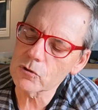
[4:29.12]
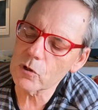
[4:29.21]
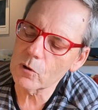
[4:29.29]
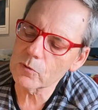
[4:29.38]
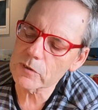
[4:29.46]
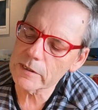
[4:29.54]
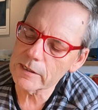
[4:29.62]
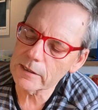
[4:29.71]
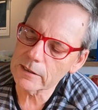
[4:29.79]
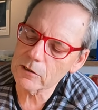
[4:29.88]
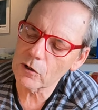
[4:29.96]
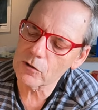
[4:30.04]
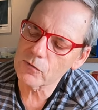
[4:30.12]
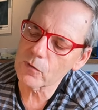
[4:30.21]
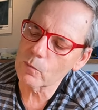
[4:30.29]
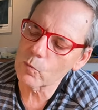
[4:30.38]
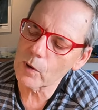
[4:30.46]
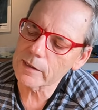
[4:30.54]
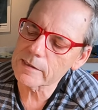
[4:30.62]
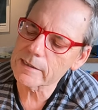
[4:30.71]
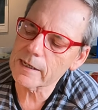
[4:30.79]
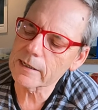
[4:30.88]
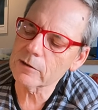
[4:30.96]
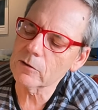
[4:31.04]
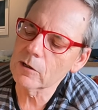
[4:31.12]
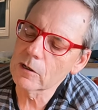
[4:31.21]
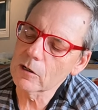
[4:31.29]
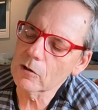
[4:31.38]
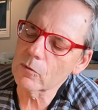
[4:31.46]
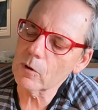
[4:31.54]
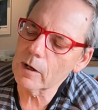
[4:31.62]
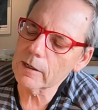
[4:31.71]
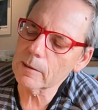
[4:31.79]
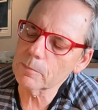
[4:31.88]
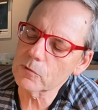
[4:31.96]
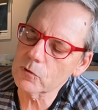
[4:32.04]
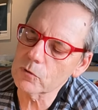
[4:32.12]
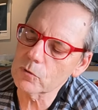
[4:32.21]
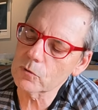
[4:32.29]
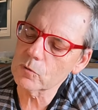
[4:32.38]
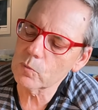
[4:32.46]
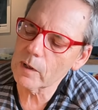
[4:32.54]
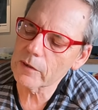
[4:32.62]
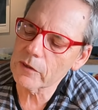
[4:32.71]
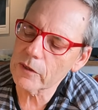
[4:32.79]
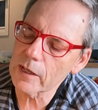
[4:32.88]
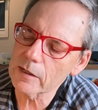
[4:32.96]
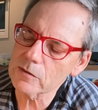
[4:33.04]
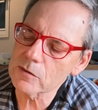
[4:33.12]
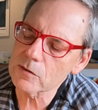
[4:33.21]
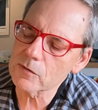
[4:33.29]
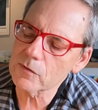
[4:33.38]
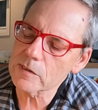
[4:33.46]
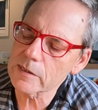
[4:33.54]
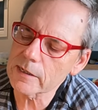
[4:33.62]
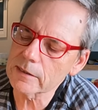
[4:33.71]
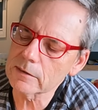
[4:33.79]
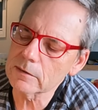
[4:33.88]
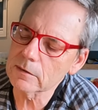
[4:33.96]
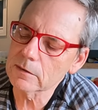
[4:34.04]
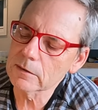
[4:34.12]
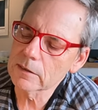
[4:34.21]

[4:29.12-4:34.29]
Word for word: controls here, and it goes from one second right up to one thousandth of a second.